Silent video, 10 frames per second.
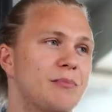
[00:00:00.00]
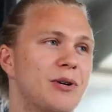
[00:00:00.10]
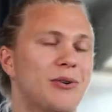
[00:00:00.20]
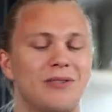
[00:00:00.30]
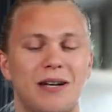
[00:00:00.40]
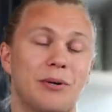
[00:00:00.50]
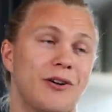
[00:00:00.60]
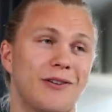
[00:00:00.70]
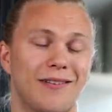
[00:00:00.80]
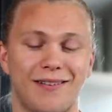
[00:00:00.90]
a boat,
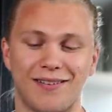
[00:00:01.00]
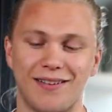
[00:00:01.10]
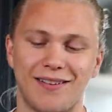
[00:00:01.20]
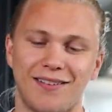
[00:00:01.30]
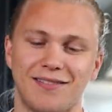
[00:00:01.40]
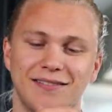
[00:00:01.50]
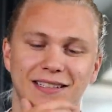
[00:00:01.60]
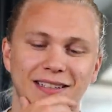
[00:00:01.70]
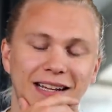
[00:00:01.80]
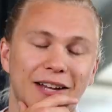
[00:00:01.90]
apparently, yeah.
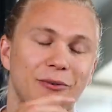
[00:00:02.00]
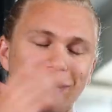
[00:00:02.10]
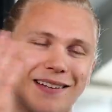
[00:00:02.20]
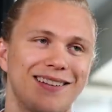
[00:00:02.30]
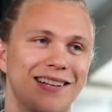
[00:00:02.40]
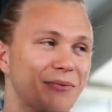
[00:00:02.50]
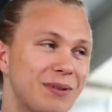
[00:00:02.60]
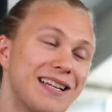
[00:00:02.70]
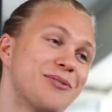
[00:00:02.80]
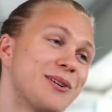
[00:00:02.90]
I don't really see it, but
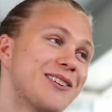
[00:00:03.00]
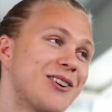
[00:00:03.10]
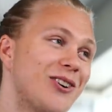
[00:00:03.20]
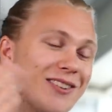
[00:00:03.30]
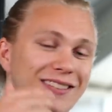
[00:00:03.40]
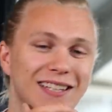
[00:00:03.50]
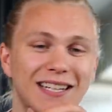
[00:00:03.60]
that's what it's called.